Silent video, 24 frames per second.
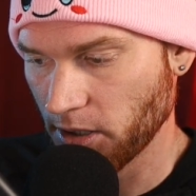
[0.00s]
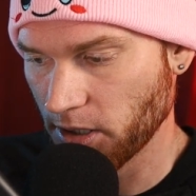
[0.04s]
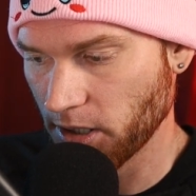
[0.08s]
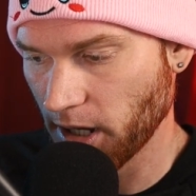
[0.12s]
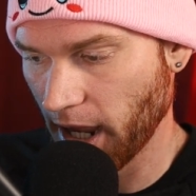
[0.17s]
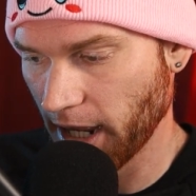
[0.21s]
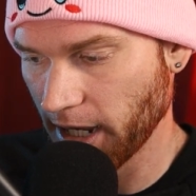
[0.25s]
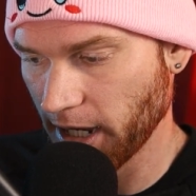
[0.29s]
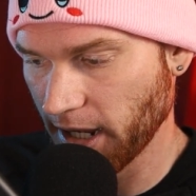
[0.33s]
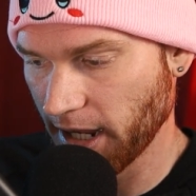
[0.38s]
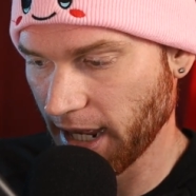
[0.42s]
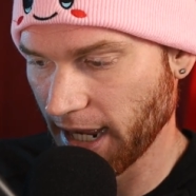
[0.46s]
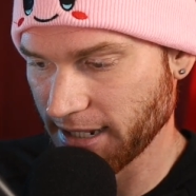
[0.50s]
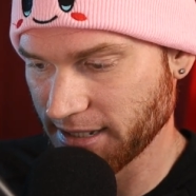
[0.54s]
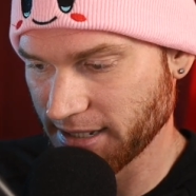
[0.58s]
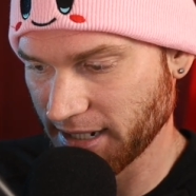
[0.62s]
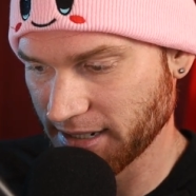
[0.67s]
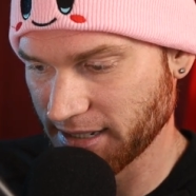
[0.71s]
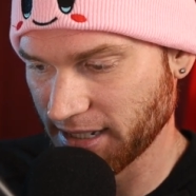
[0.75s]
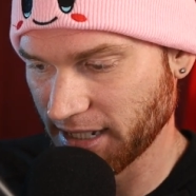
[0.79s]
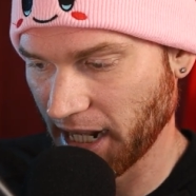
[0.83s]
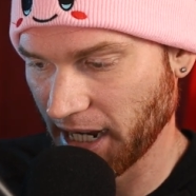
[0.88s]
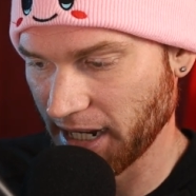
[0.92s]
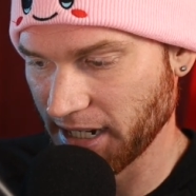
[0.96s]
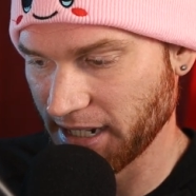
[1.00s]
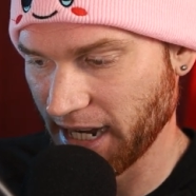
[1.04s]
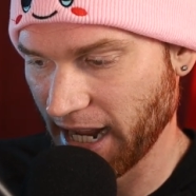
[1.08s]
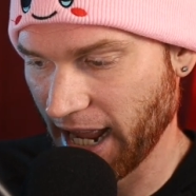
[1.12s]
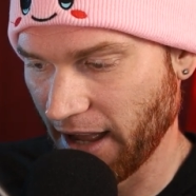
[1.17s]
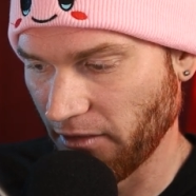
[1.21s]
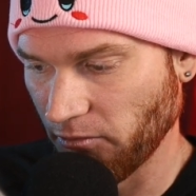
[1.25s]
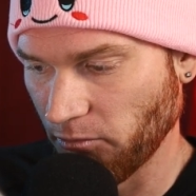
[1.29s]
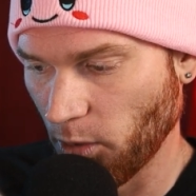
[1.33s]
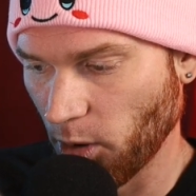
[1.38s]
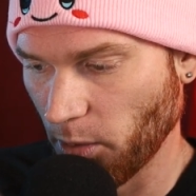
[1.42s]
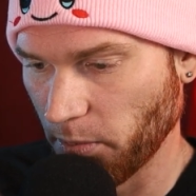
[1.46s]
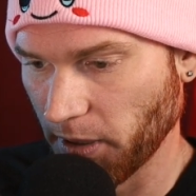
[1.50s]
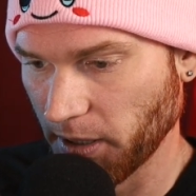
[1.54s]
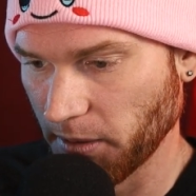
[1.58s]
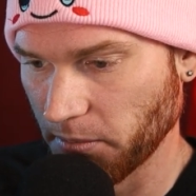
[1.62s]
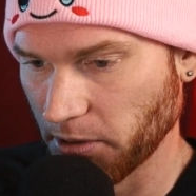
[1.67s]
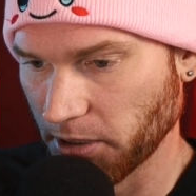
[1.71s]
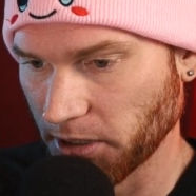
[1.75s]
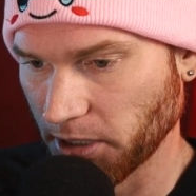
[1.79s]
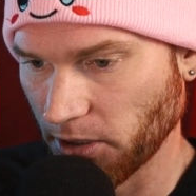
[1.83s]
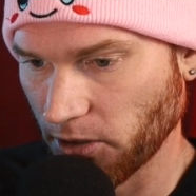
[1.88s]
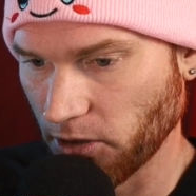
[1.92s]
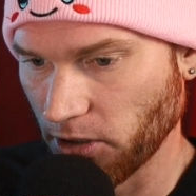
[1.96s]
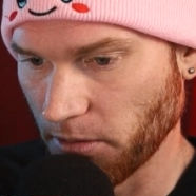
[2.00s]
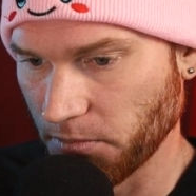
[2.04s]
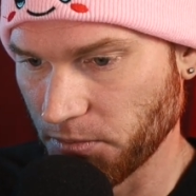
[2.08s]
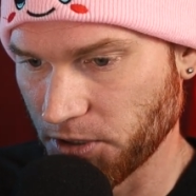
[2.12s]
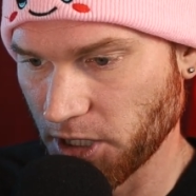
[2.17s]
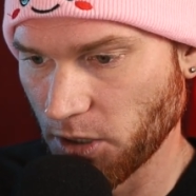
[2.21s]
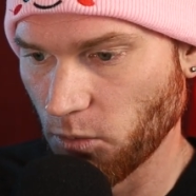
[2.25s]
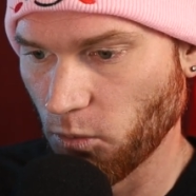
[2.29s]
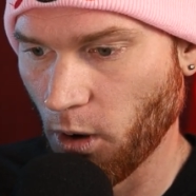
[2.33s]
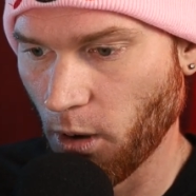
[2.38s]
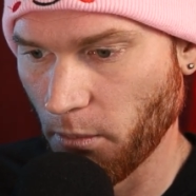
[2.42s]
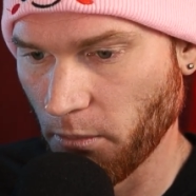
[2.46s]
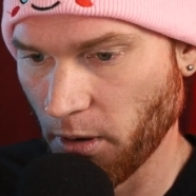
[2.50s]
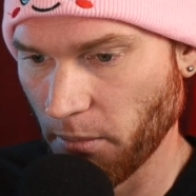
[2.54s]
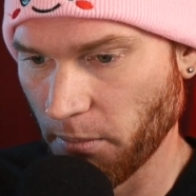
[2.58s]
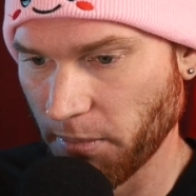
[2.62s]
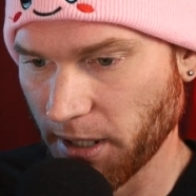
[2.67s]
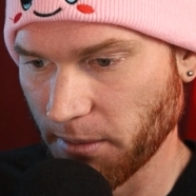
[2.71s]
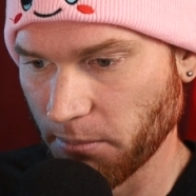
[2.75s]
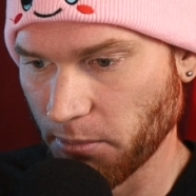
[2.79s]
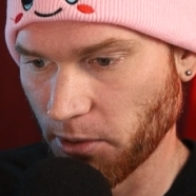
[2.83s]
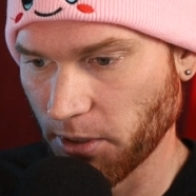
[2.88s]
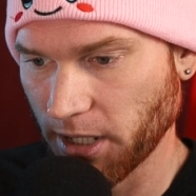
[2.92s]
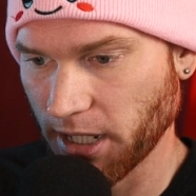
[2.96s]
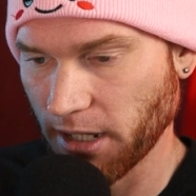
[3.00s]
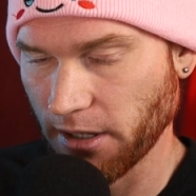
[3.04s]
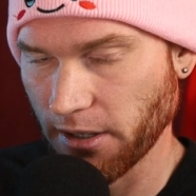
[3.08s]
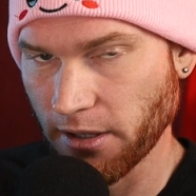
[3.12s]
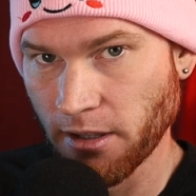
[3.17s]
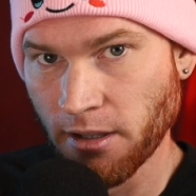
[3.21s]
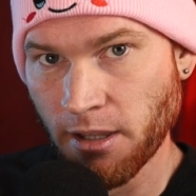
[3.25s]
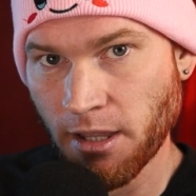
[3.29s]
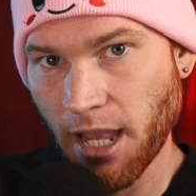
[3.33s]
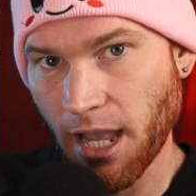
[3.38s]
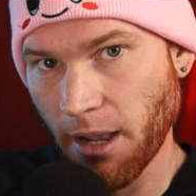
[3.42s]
are you guys excited to have more people in the group? Do you want more people here?